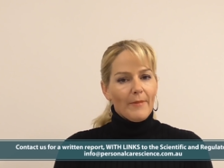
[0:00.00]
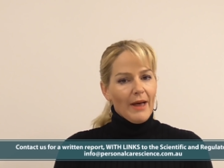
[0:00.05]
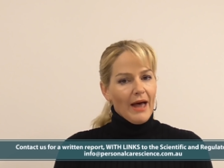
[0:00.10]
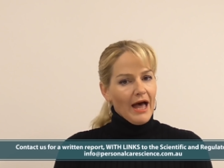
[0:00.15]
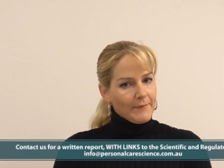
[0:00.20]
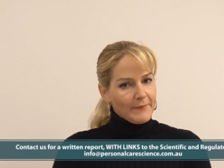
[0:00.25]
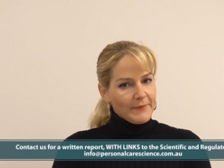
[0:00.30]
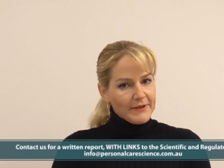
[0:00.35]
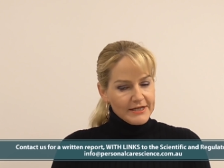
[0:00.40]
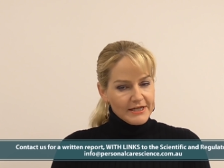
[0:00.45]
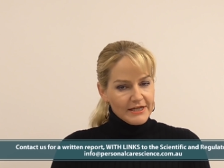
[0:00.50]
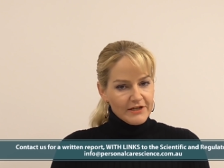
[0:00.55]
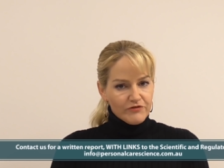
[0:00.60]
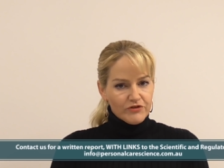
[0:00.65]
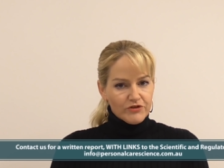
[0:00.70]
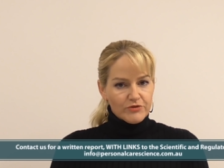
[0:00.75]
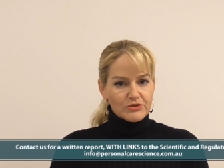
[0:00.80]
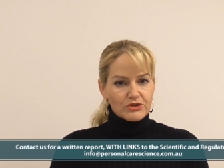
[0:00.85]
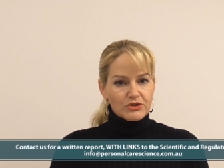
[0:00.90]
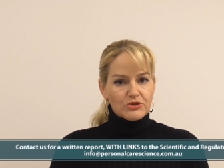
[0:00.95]
I'm happy to
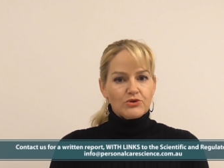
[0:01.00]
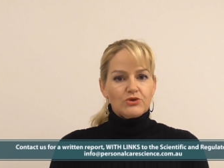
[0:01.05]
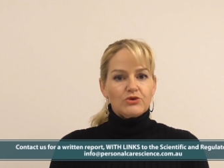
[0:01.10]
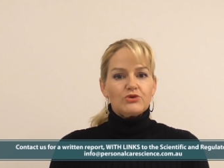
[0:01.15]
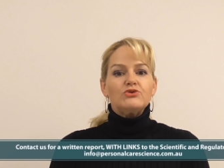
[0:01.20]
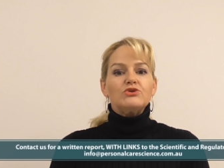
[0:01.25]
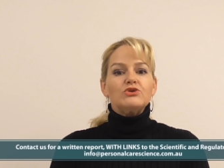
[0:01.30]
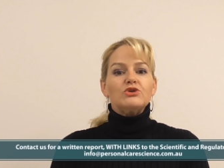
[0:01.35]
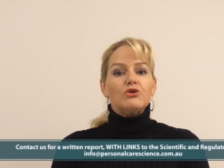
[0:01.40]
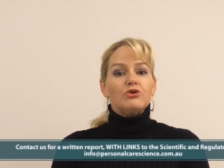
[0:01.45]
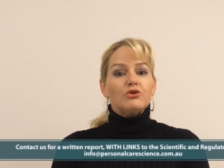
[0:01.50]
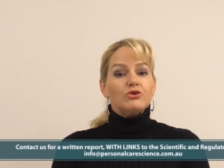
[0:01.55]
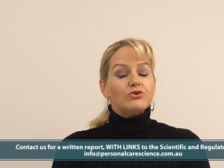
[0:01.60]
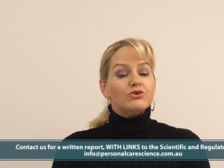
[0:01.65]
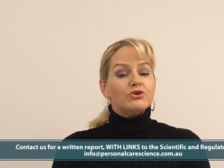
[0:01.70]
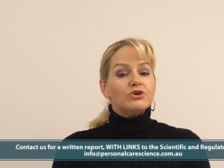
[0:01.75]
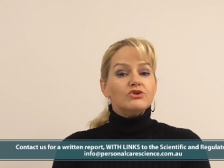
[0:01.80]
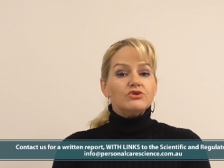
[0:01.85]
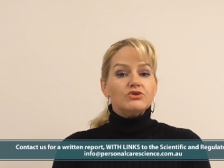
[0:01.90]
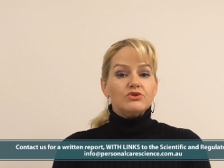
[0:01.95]
give them to you so that
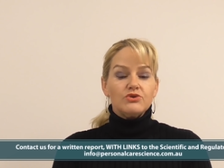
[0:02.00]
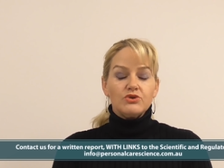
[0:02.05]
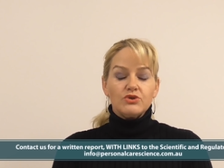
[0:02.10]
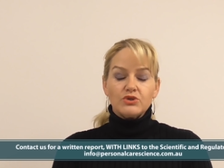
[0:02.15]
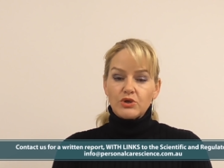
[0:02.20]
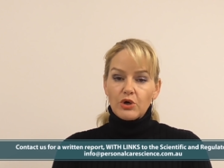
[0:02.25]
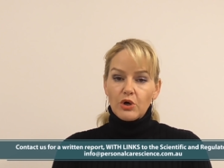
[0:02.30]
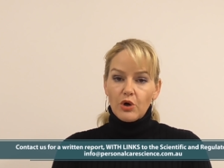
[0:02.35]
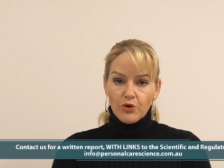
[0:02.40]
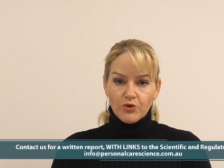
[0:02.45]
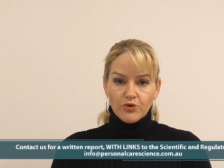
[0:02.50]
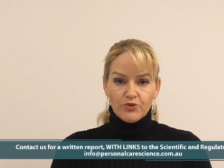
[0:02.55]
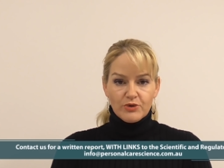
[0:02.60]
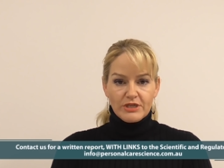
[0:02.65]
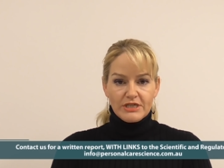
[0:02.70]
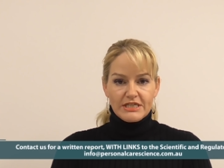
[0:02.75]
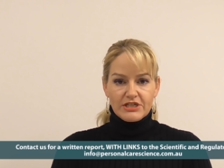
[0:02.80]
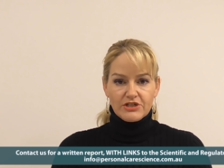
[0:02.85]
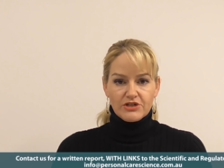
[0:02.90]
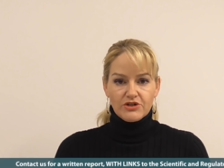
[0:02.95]
you can do your own
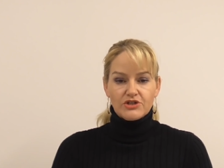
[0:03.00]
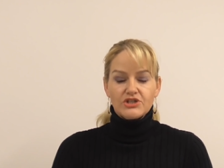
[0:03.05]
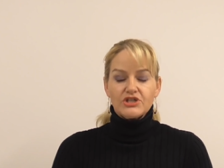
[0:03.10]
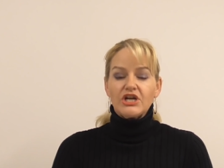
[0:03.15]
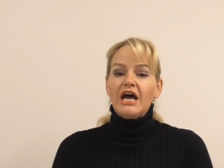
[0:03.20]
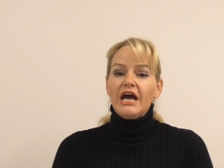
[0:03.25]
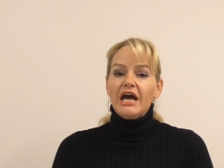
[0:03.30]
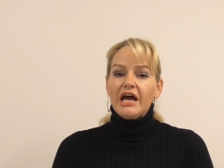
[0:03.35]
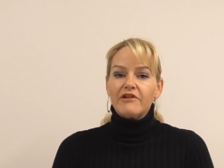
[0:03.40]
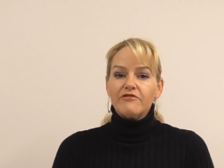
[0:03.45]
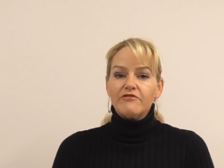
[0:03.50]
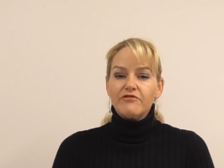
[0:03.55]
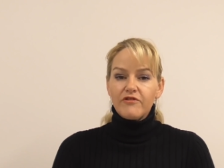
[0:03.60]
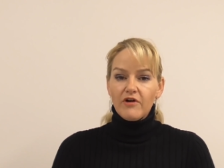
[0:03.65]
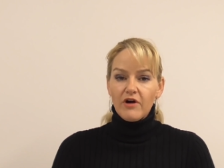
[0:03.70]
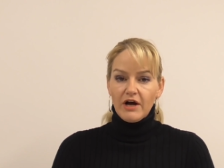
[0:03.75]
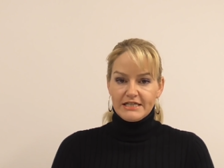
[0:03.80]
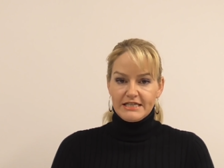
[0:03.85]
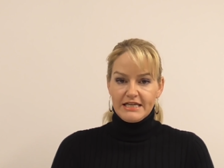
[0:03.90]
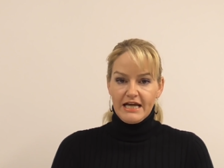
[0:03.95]
research and
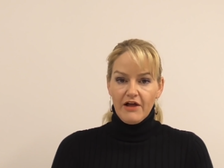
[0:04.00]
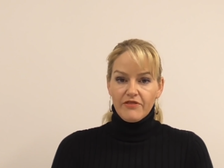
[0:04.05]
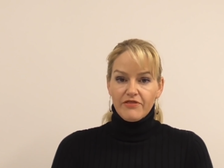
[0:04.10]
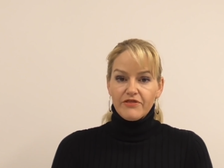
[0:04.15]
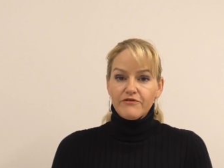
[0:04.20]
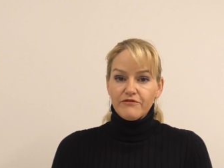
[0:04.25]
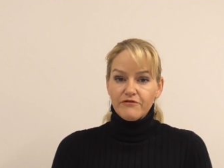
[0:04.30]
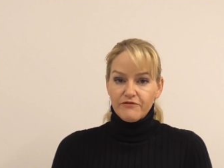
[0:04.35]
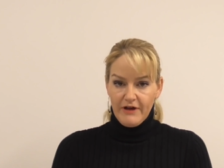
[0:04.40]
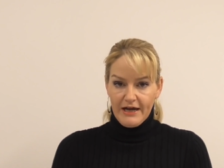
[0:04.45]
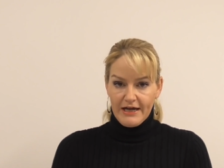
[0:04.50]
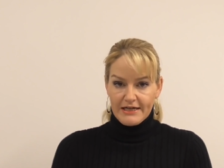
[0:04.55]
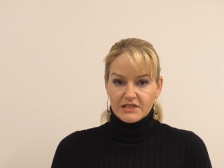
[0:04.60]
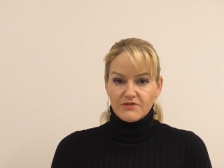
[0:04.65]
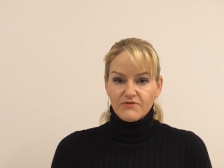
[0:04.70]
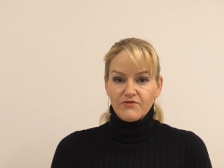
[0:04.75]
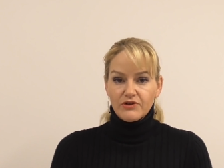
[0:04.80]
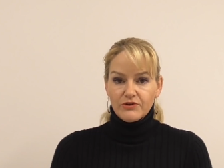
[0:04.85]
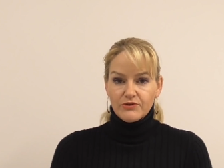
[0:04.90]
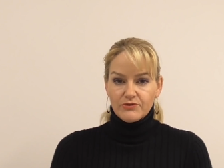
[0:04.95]
find out the
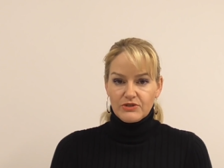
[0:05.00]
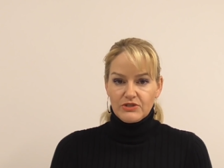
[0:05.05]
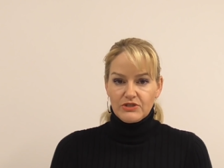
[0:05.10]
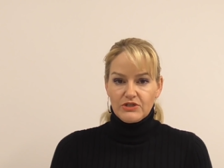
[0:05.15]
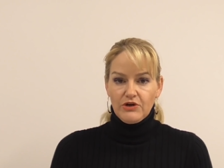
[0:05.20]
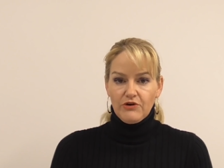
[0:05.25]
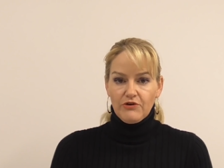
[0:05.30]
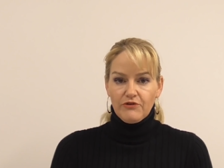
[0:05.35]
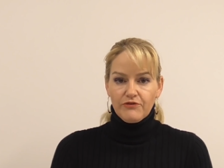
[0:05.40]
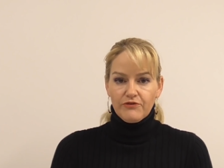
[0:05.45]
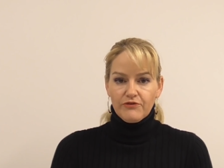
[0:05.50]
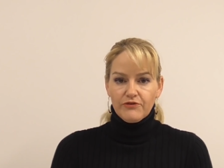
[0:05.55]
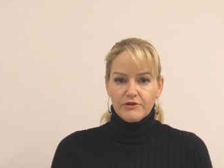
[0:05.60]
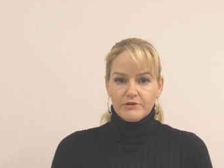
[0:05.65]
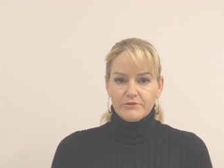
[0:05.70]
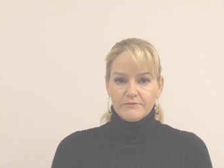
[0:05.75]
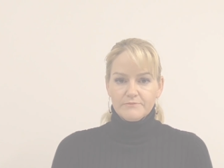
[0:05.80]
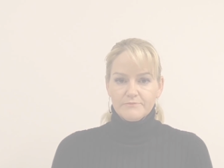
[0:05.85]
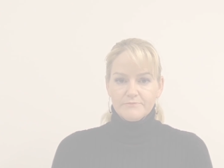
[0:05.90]
facts for yourself.